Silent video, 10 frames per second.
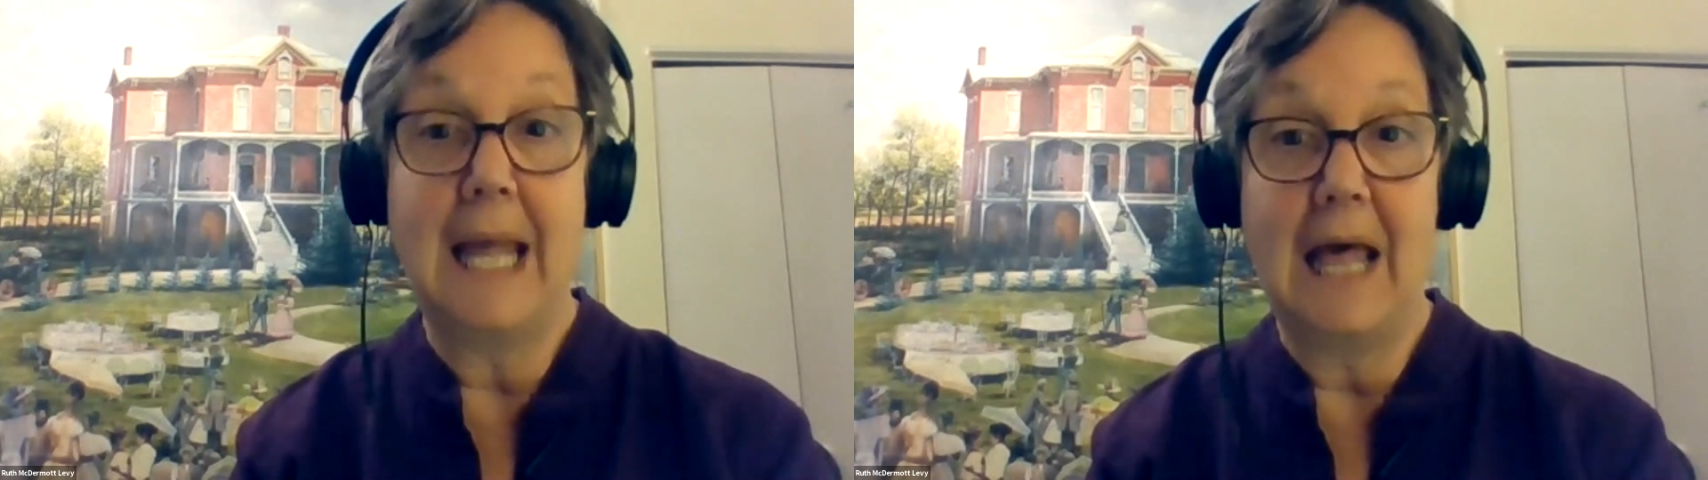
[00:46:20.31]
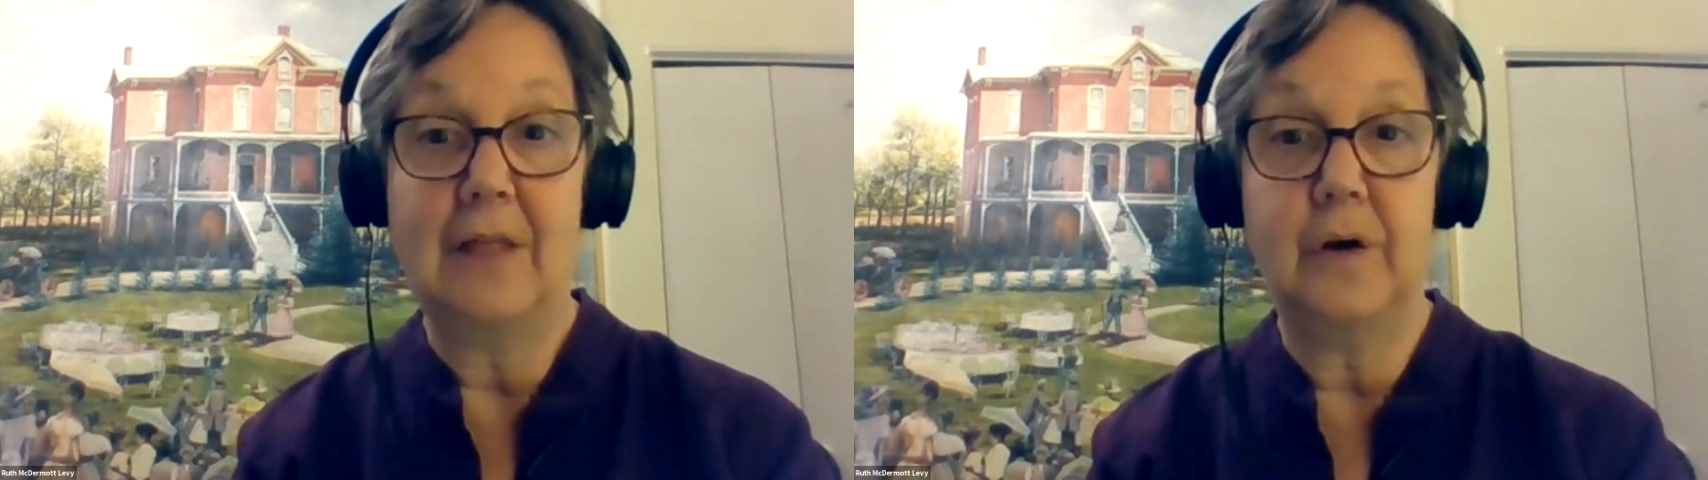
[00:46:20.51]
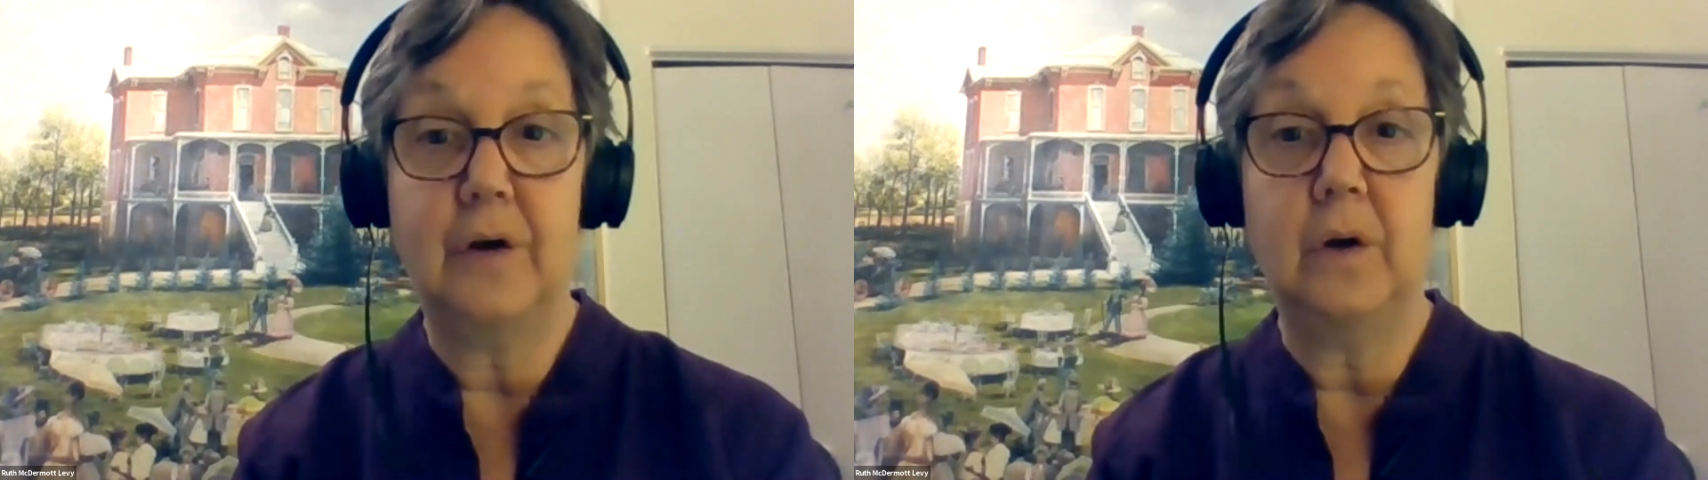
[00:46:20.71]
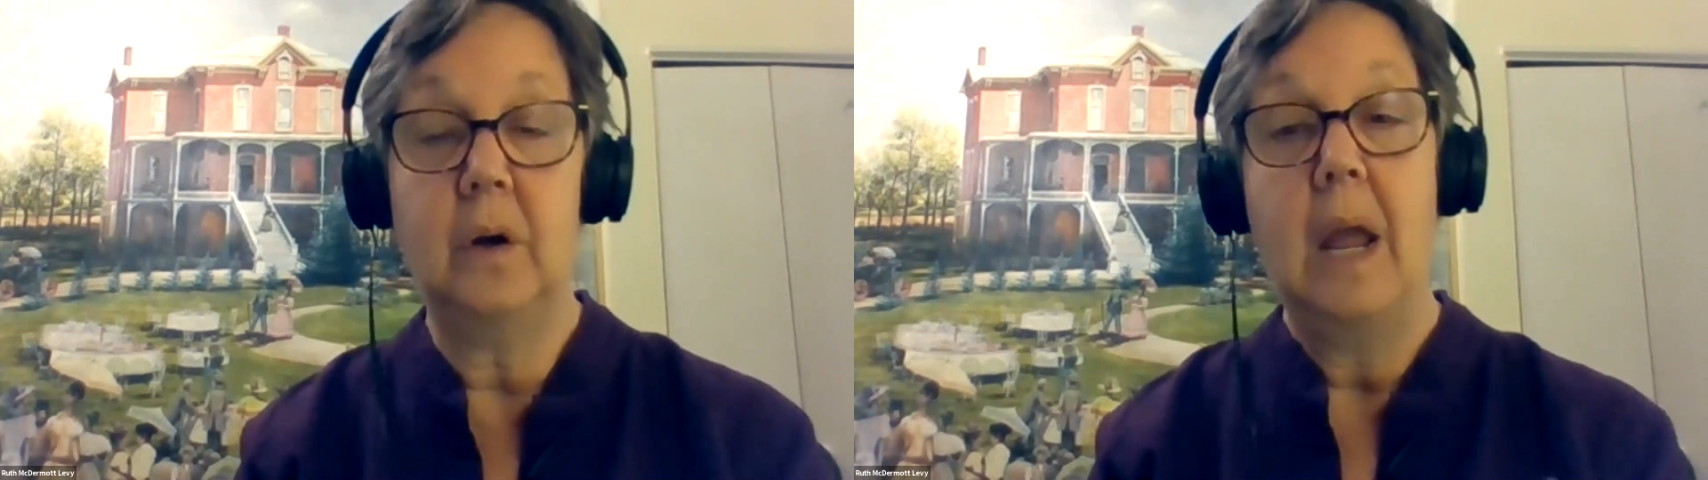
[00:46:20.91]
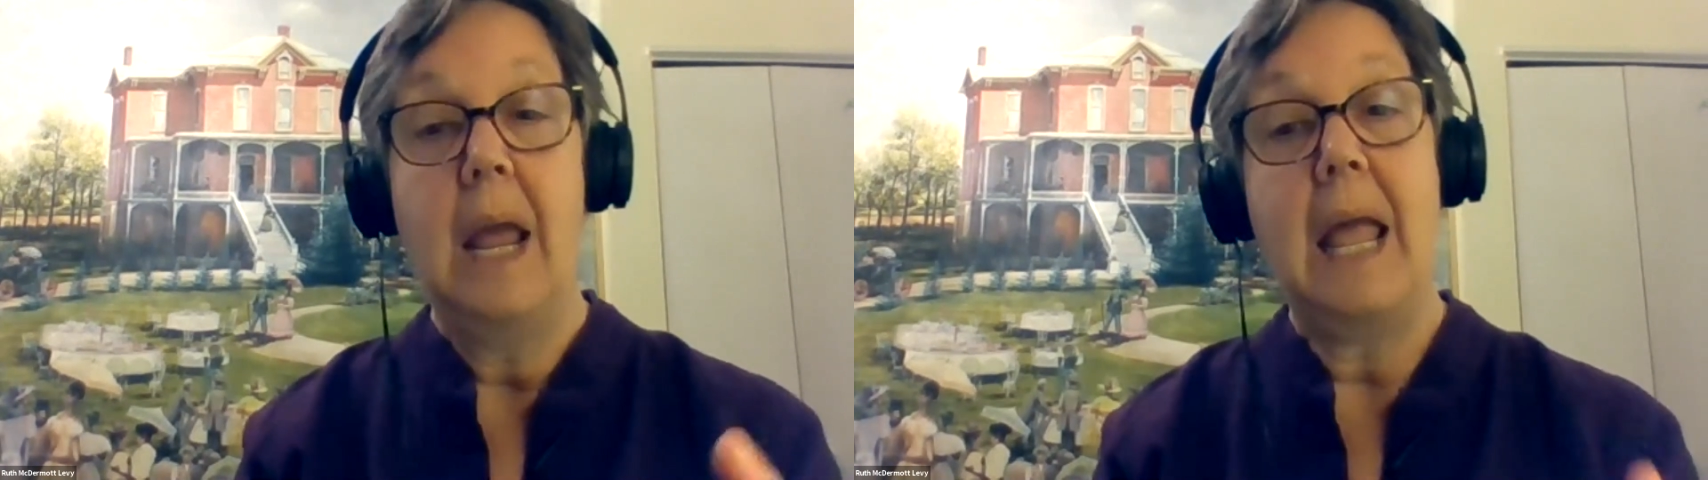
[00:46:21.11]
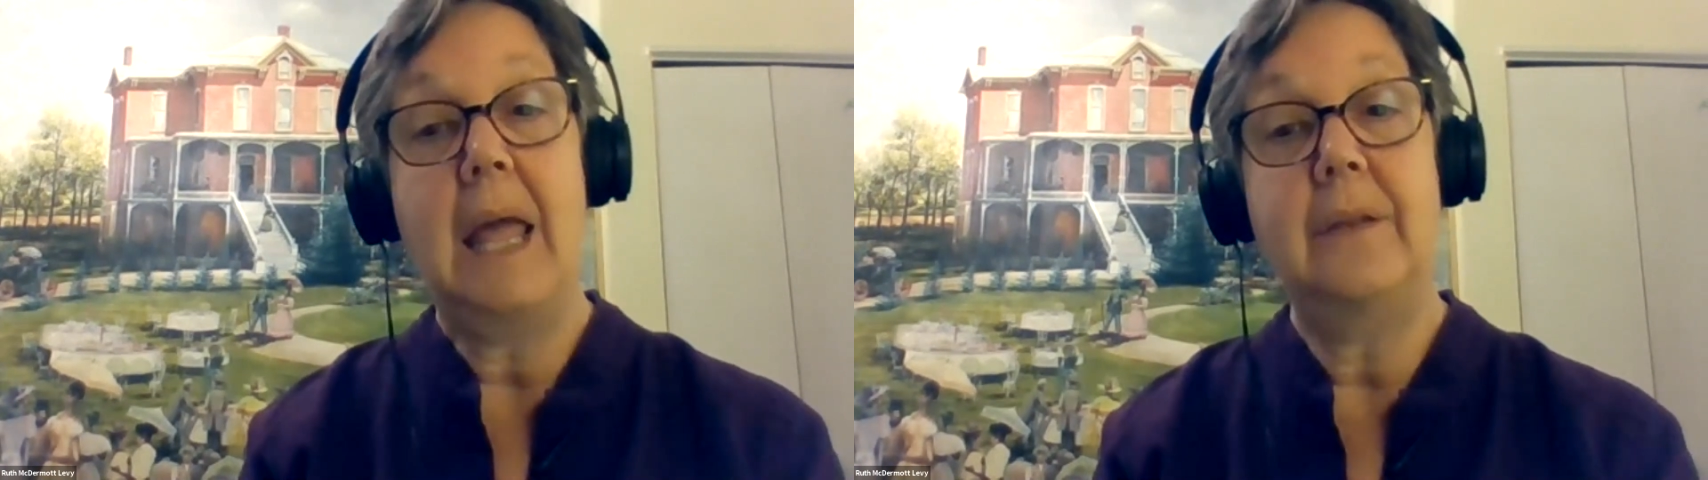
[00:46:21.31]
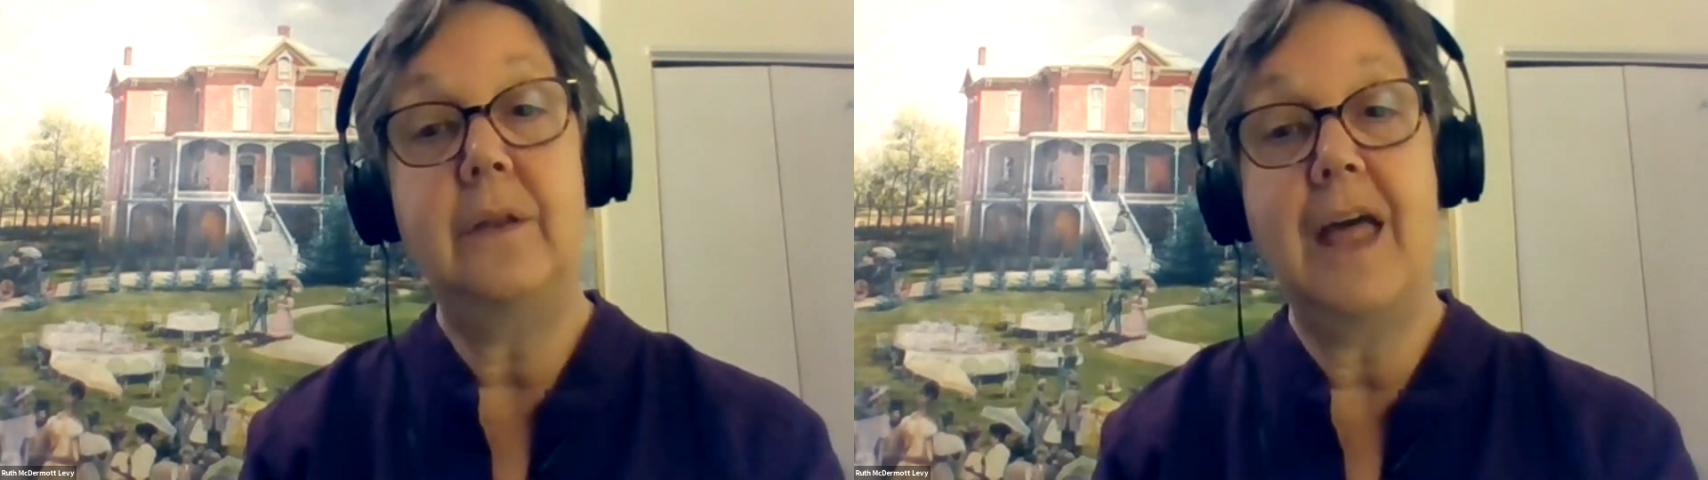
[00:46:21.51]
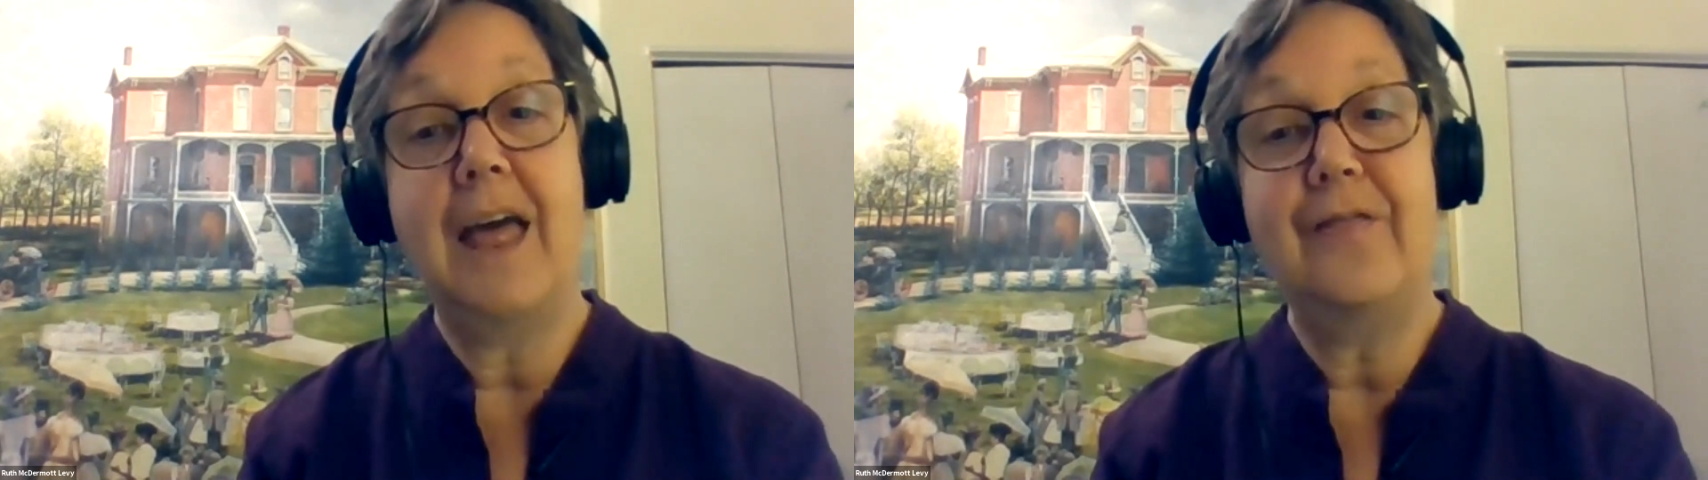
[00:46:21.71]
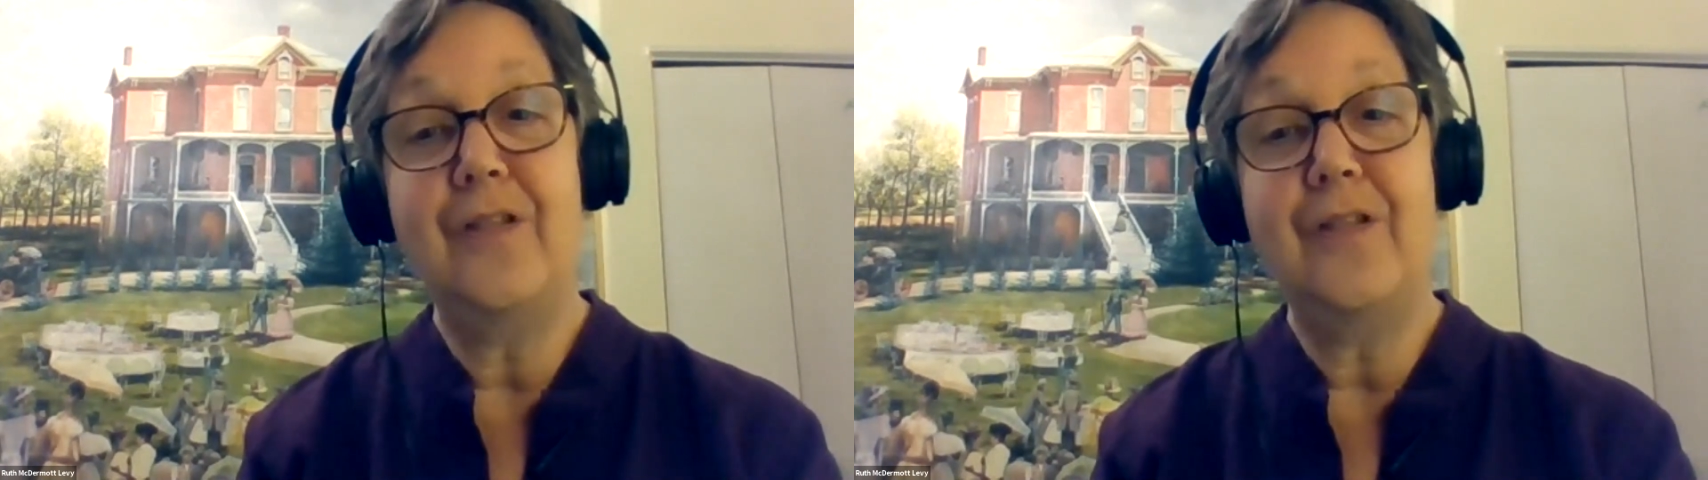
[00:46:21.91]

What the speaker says: catheter, and